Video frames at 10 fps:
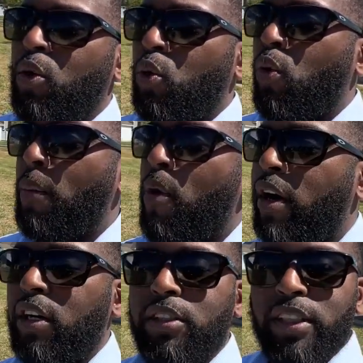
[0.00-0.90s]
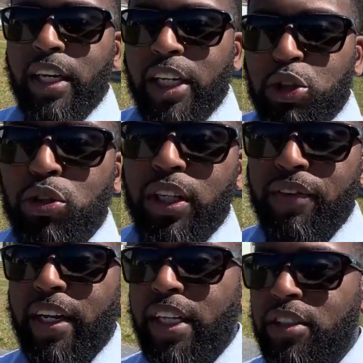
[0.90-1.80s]
what part of the city that you're
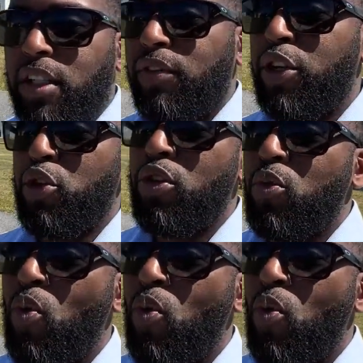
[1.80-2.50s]
living in Suffolk, you can